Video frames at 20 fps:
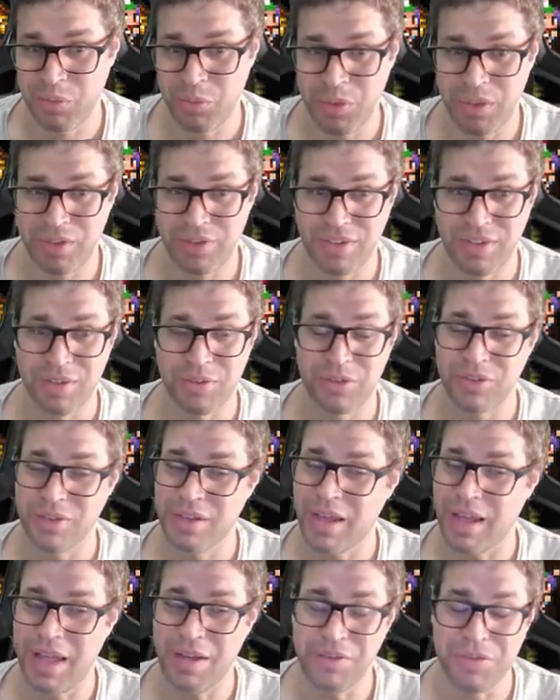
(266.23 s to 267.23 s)
with excuse.
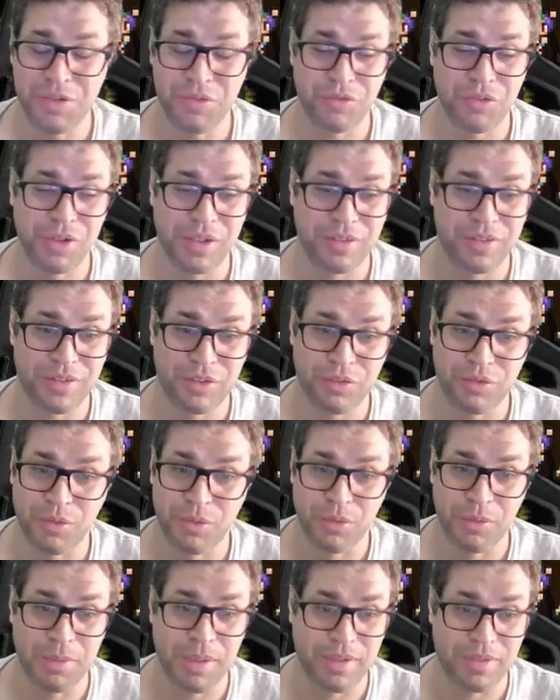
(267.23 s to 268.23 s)
How different is this
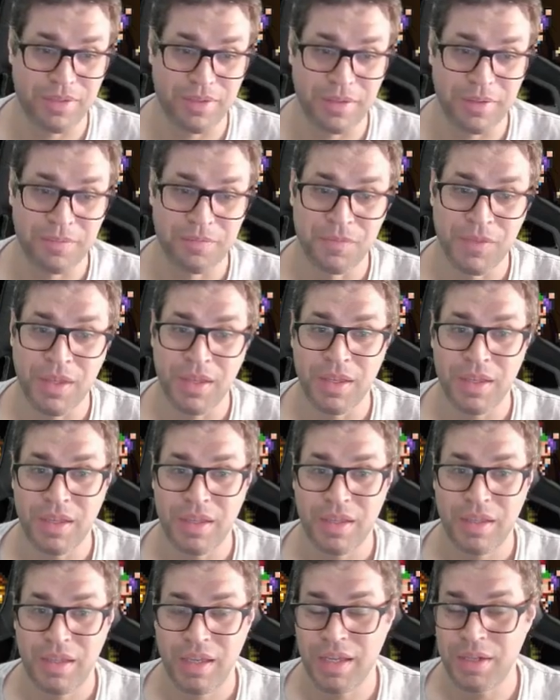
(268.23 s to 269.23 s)
from romancing?
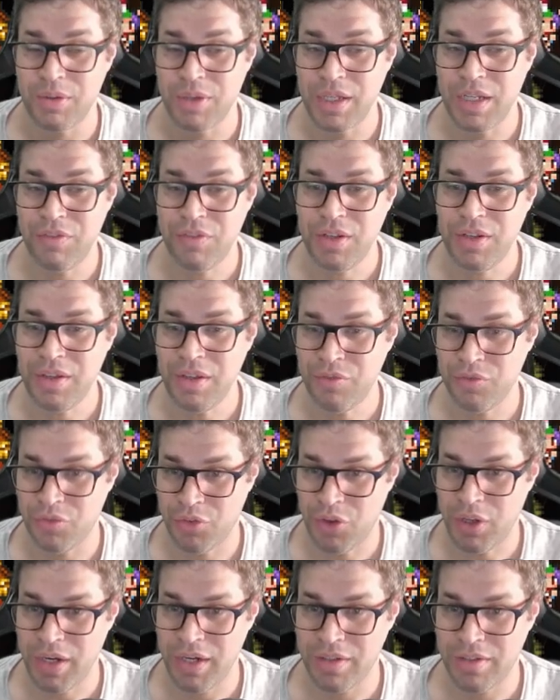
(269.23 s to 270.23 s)
And you can even
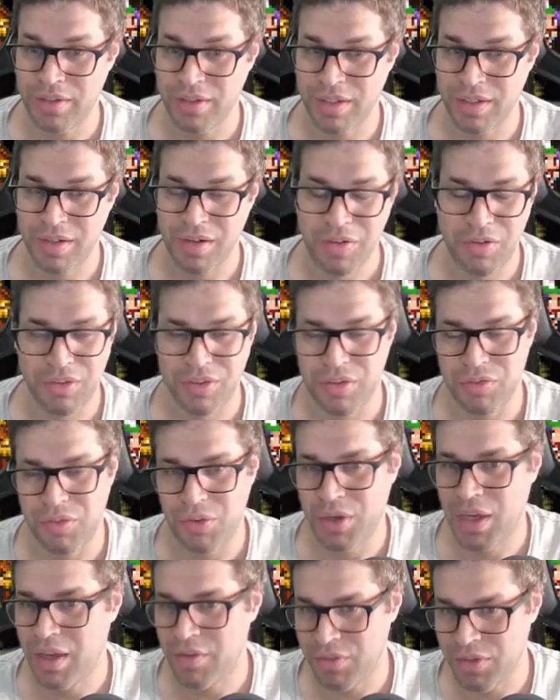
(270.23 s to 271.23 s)
avoid Curse if
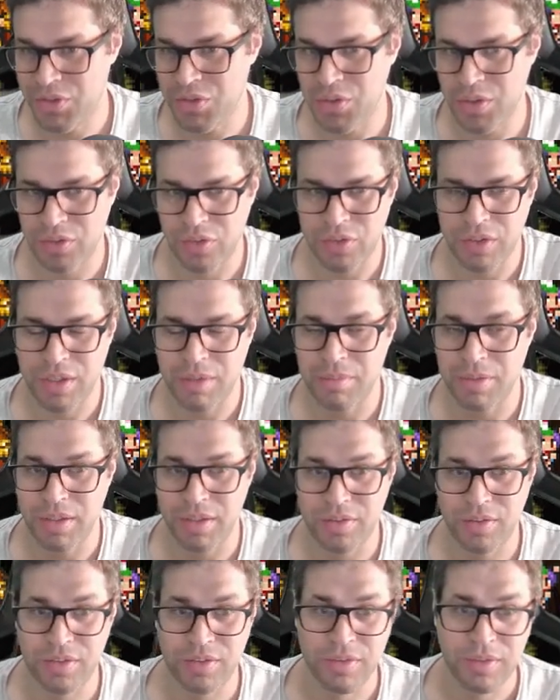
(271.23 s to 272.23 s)
you have intrinsic
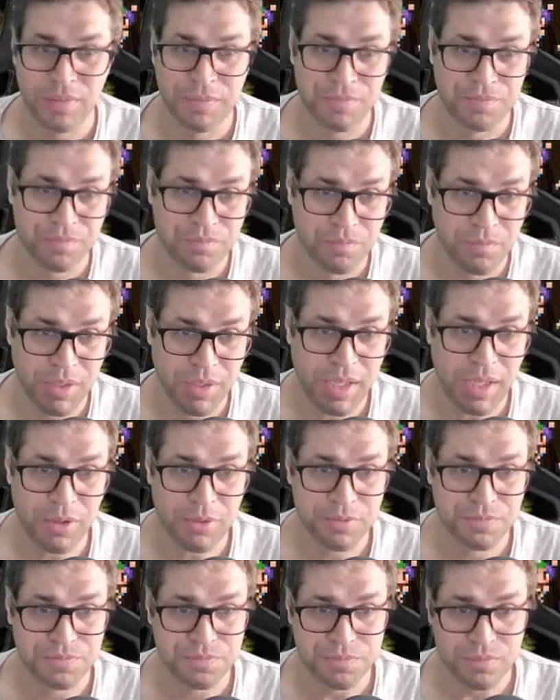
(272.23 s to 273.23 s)
abilities. But
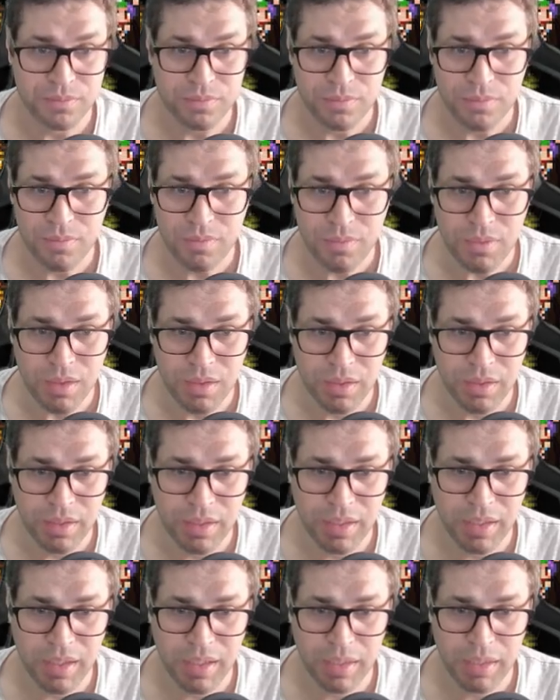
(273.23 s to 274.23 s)
now,
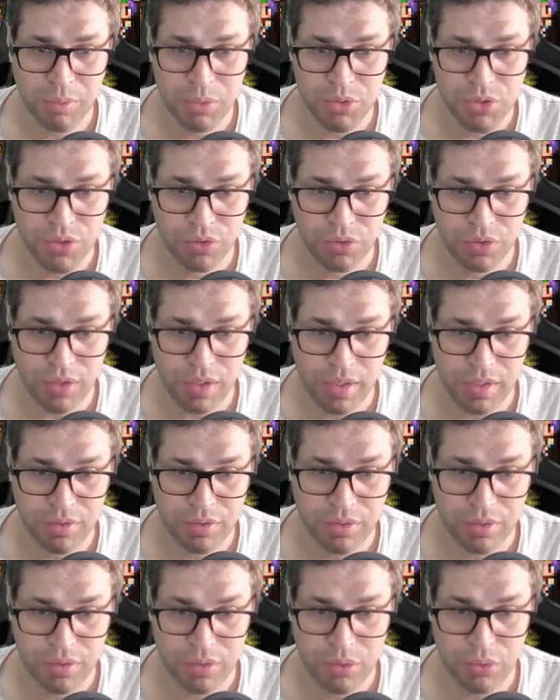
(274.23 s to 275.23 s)
I will just
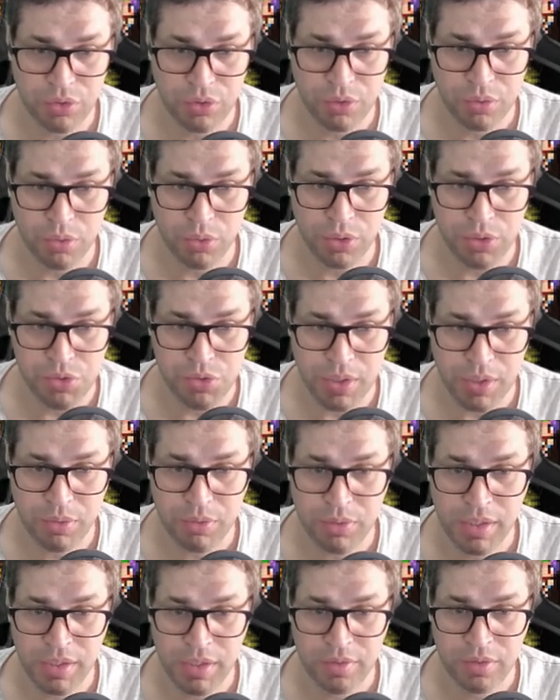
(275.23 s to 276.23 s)
start using Golden
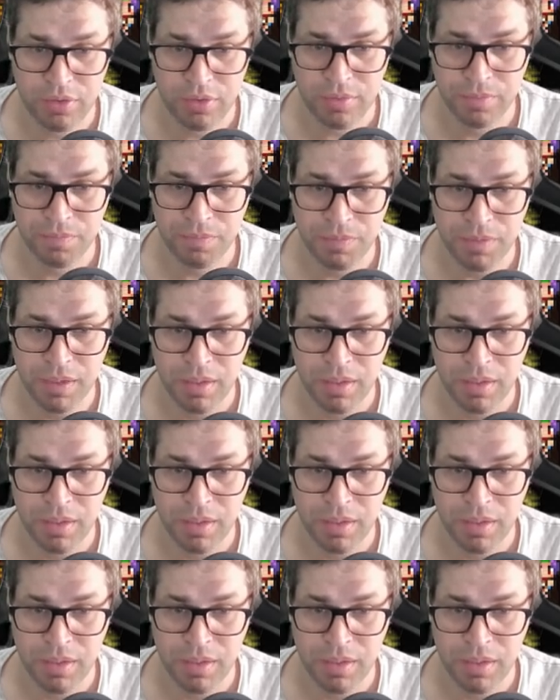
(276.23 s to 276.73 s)
Dragon Dance,